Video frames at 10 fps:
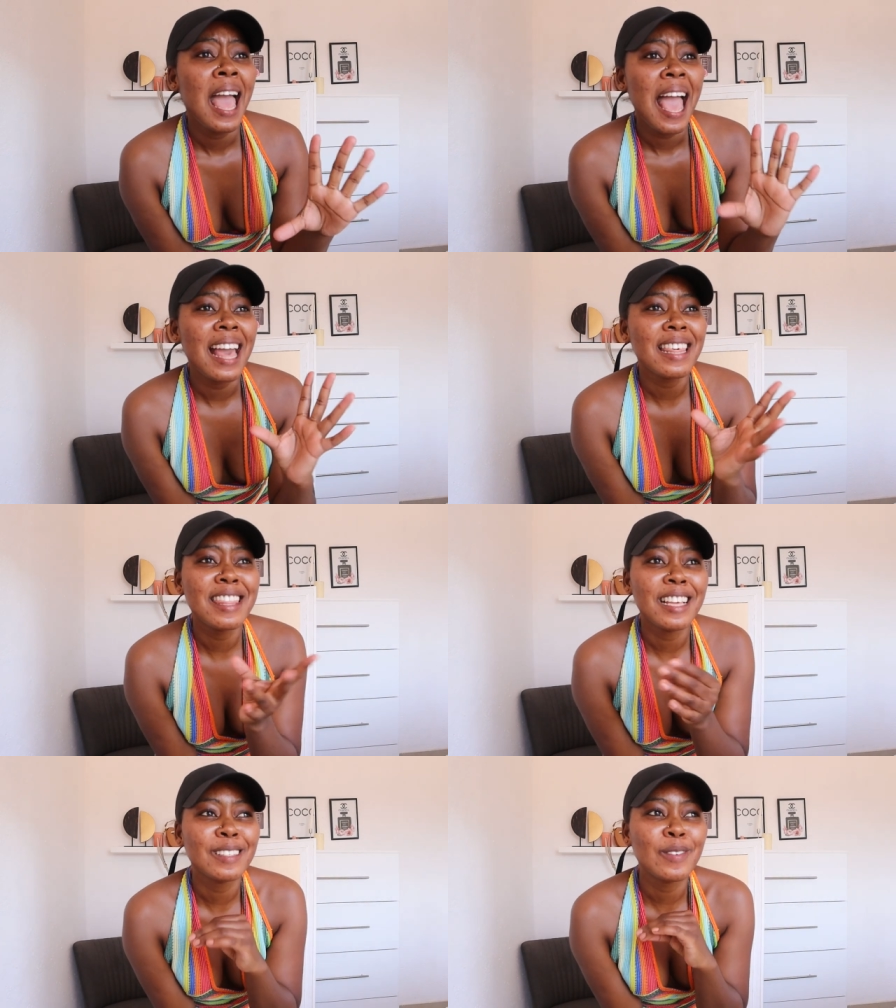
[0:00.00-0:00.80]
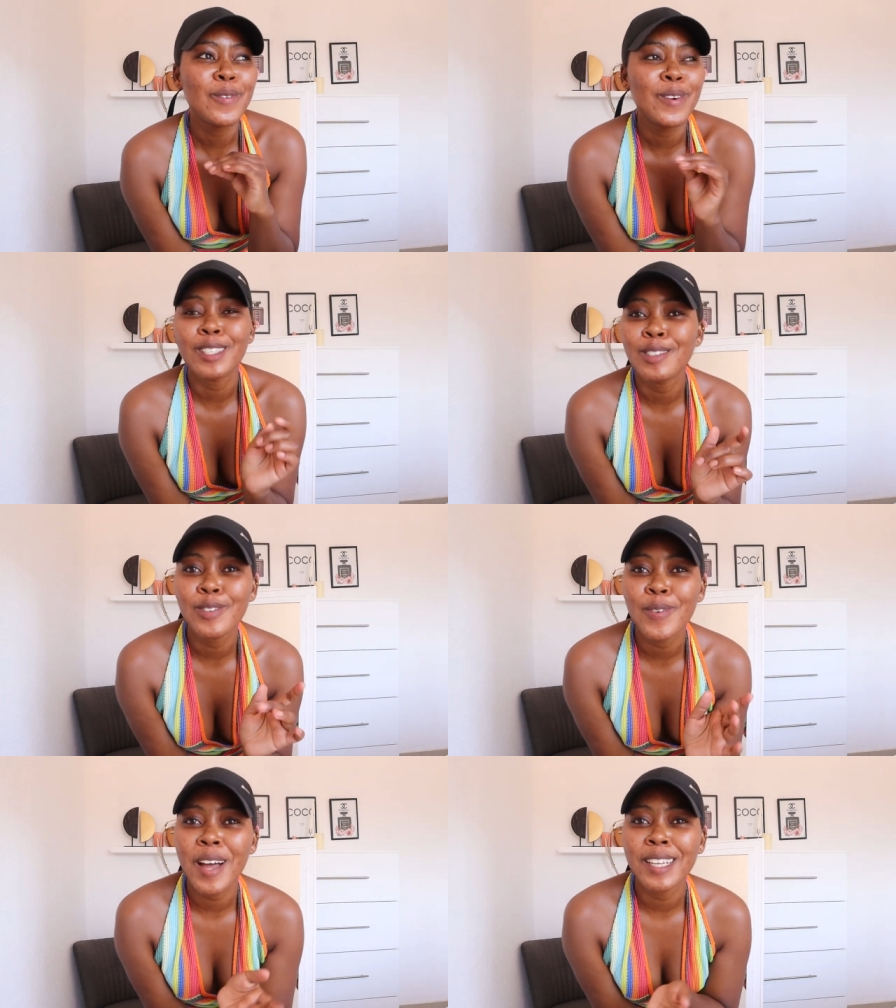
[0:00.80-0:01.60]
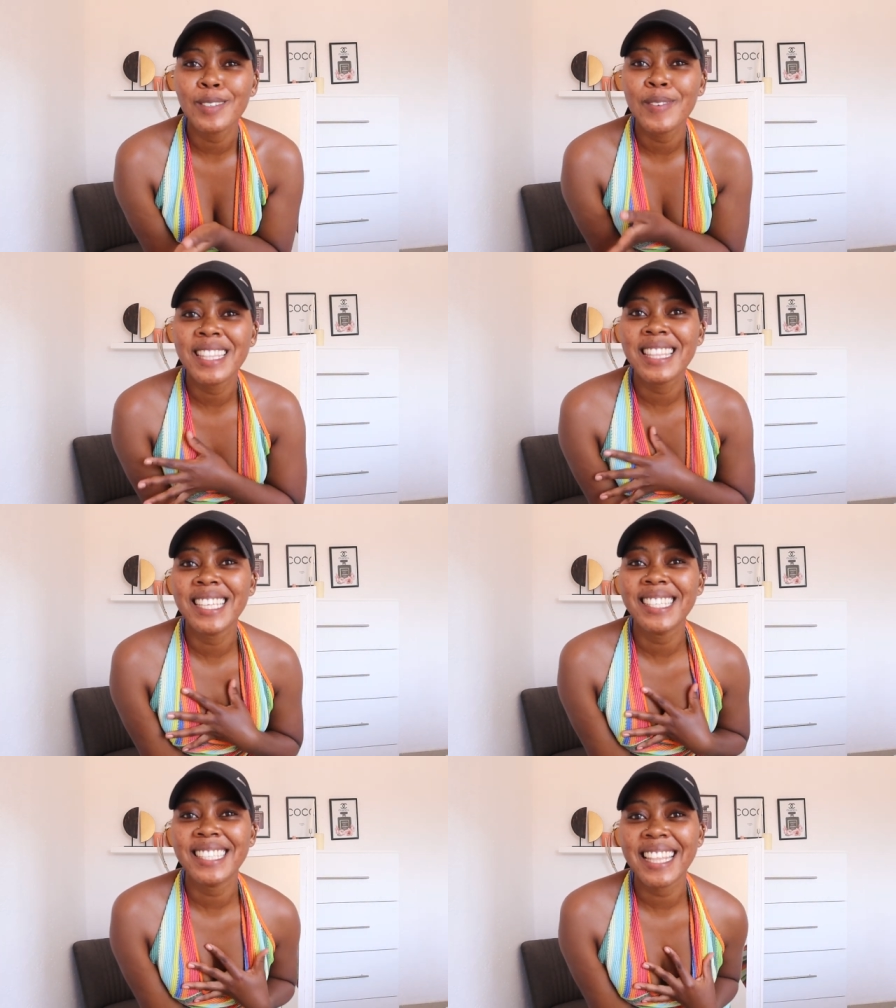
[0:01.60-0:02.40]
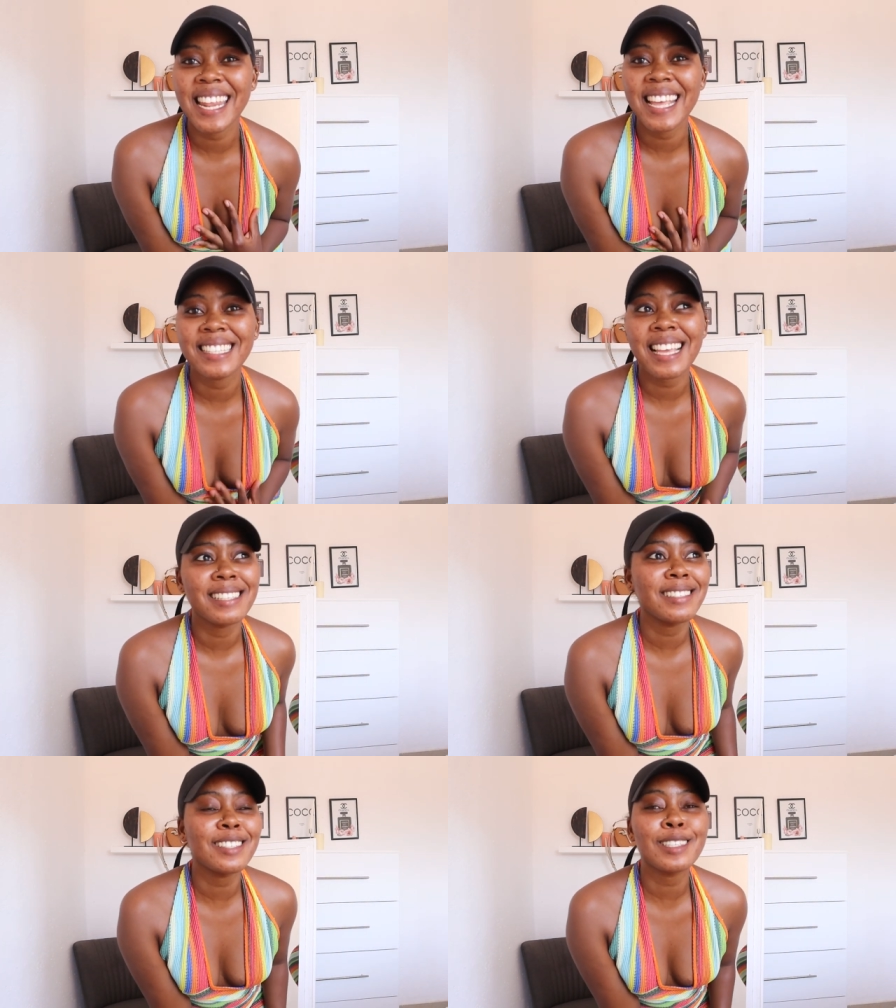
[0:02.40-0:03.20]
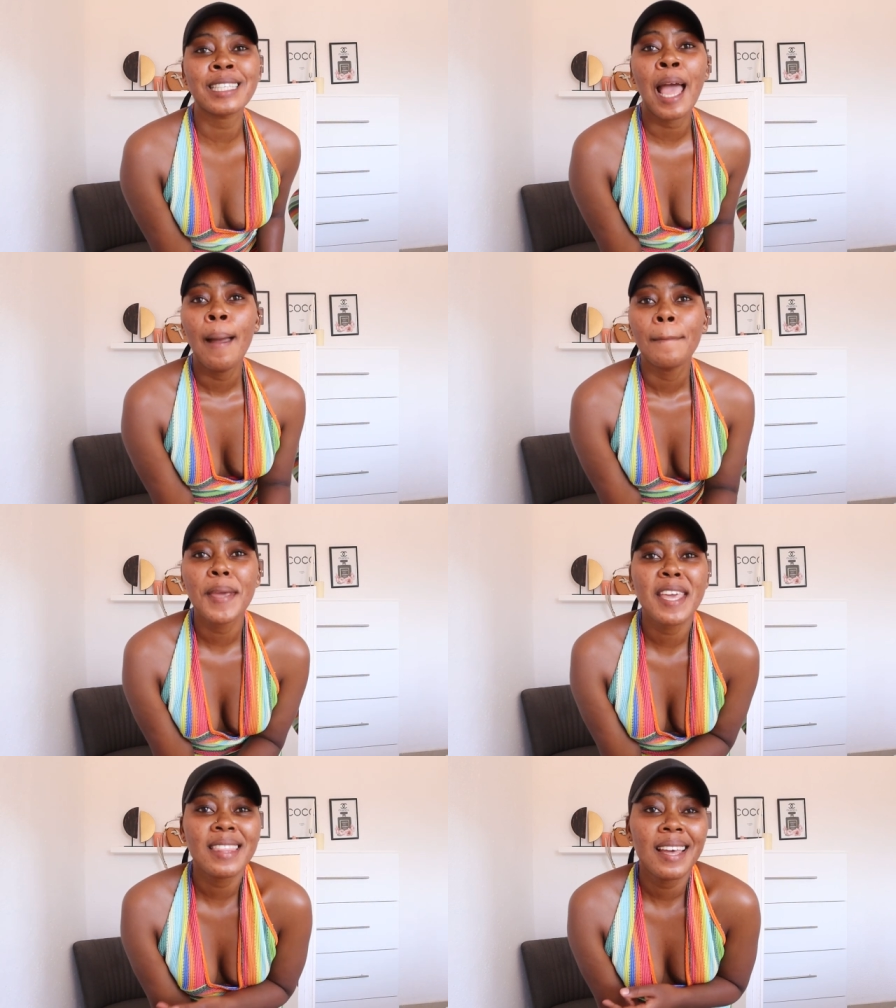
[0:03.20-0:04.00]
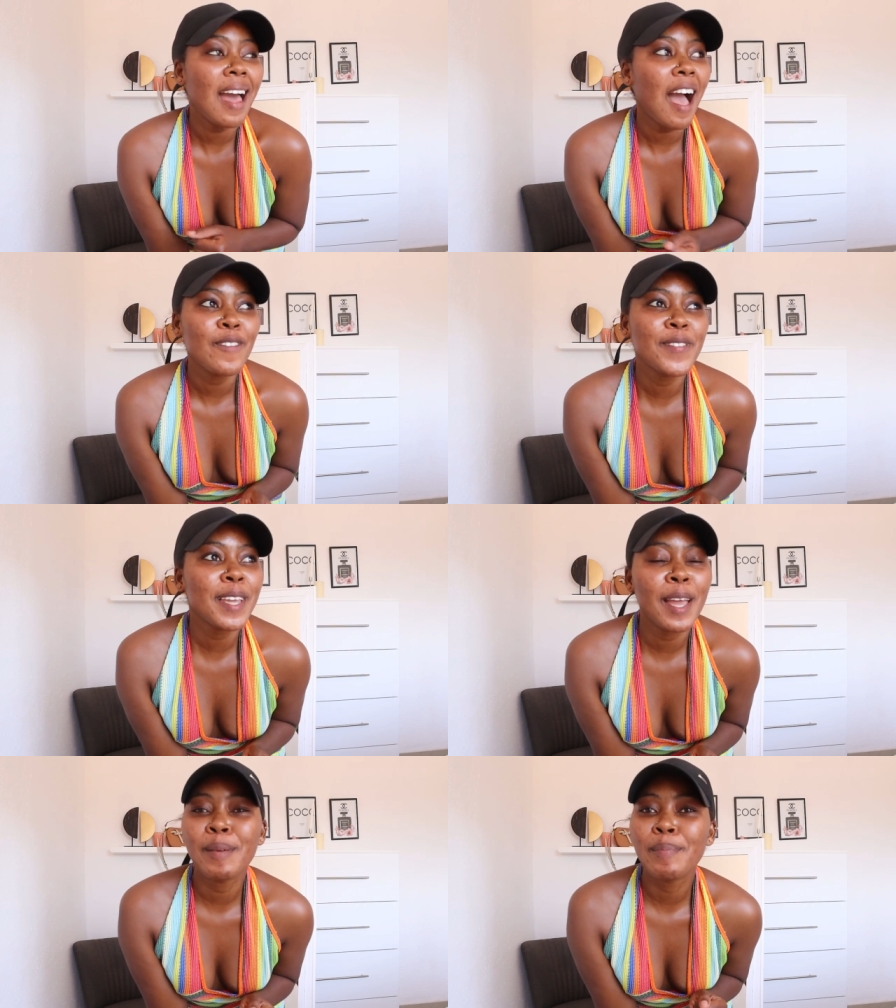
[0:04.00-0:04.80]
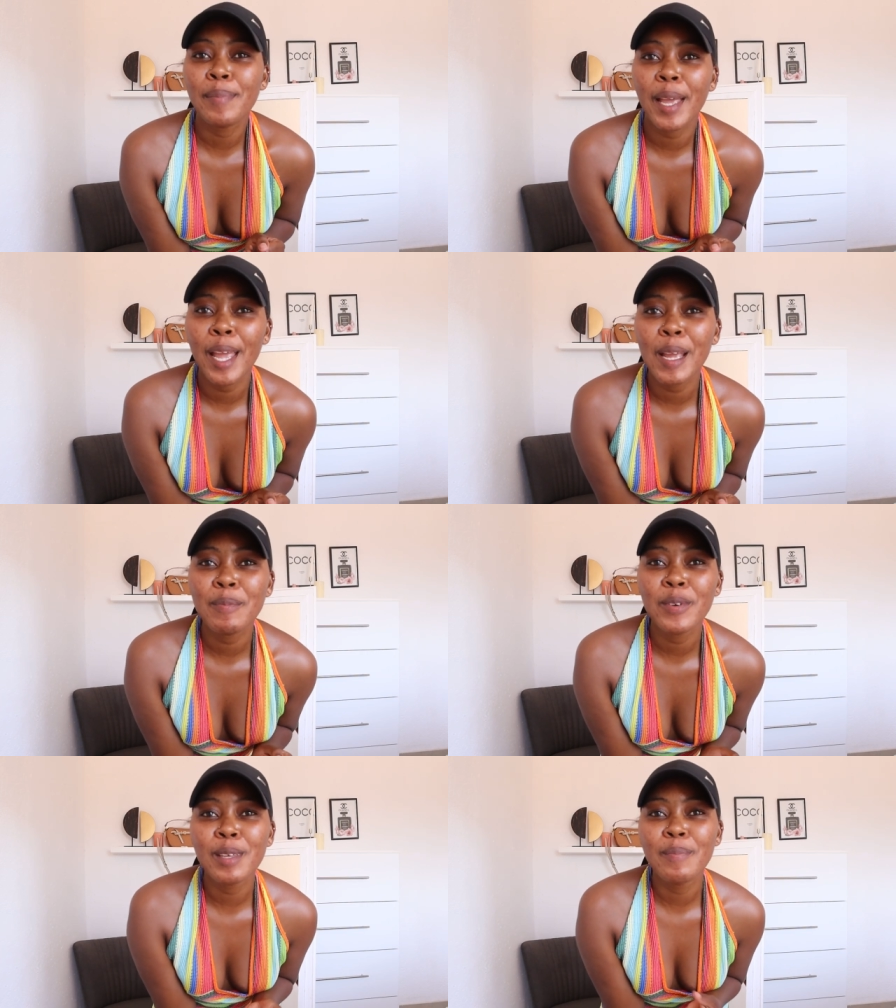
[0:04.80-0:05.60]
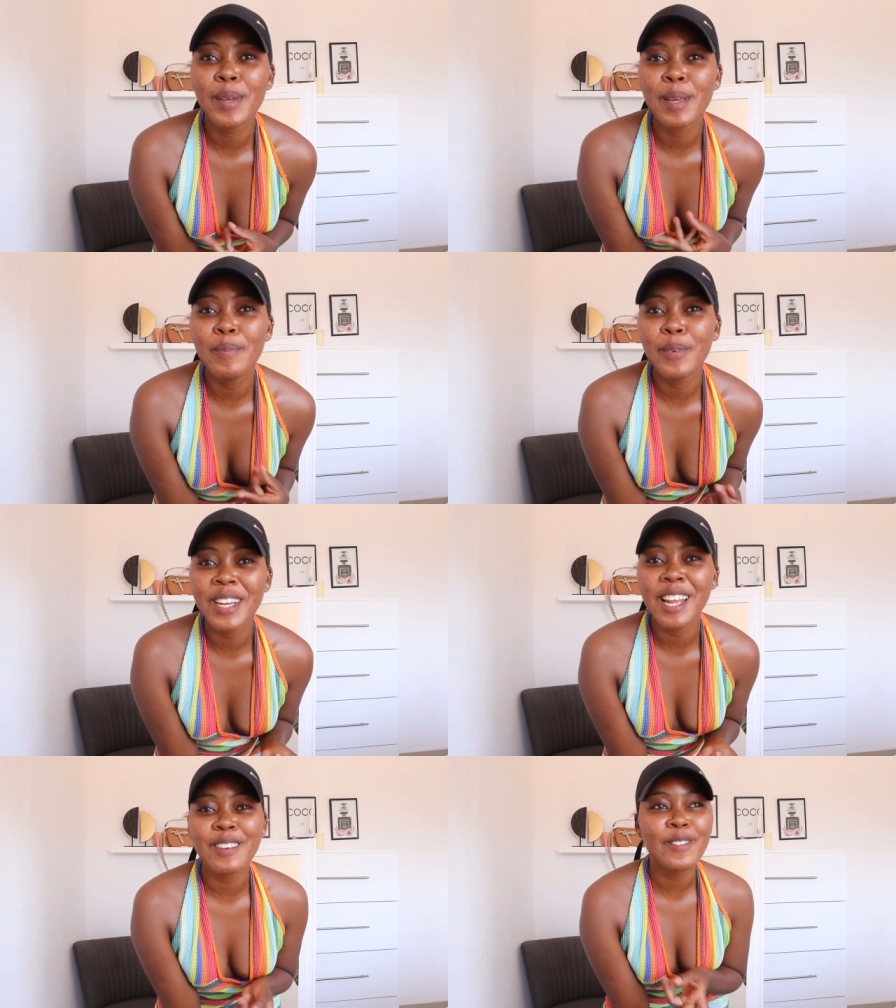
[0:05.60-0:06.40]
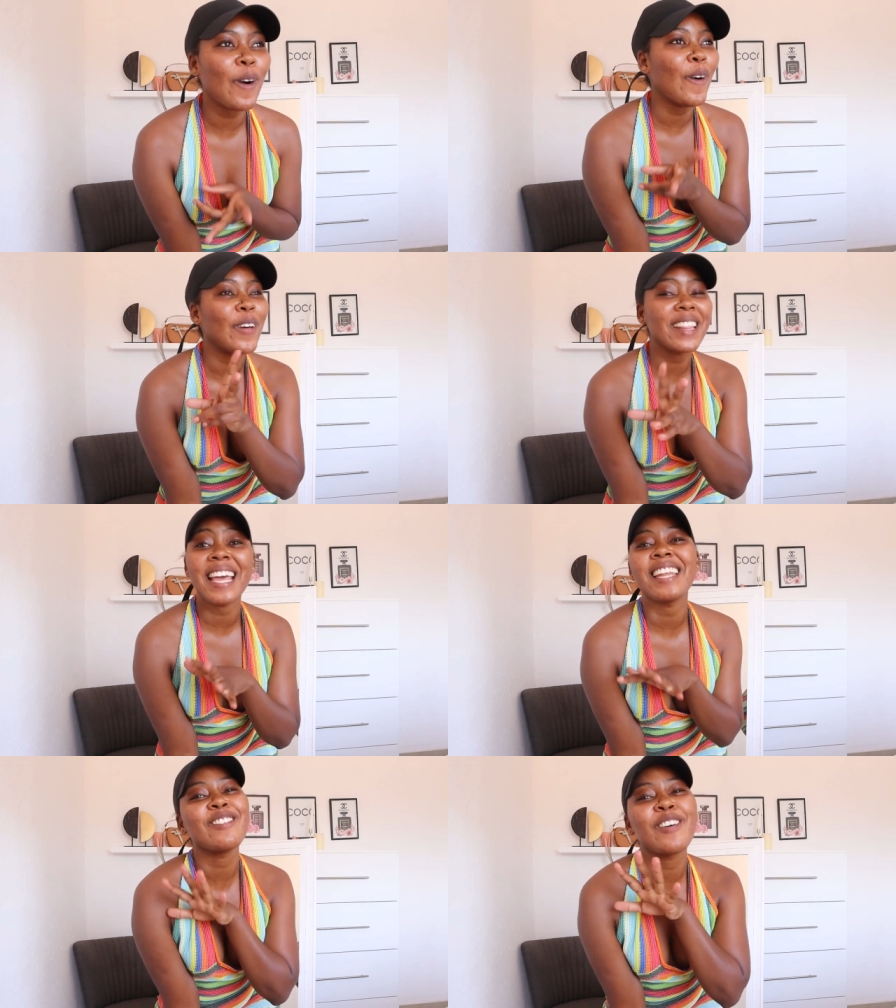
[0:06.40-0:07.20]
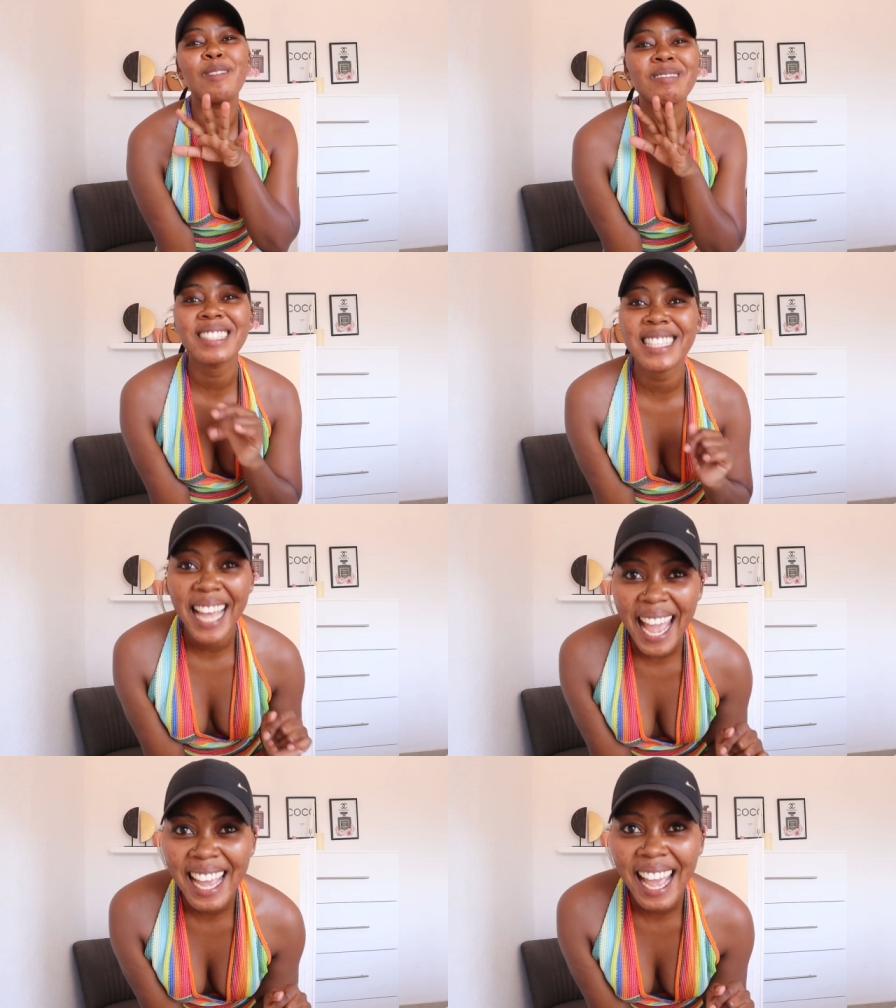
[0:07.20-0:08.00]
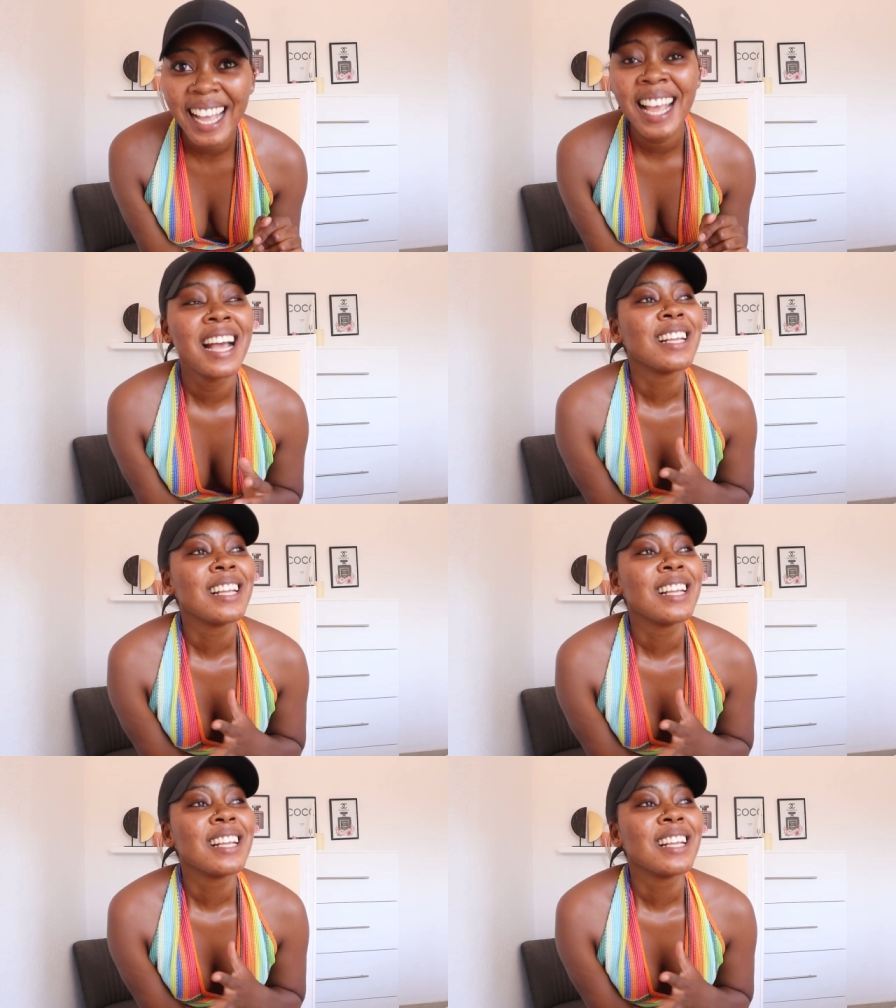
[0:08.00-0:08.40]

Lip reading: at this restaurant with this dress, and just being that African babe with a big booty and all that, you know what I'm saying?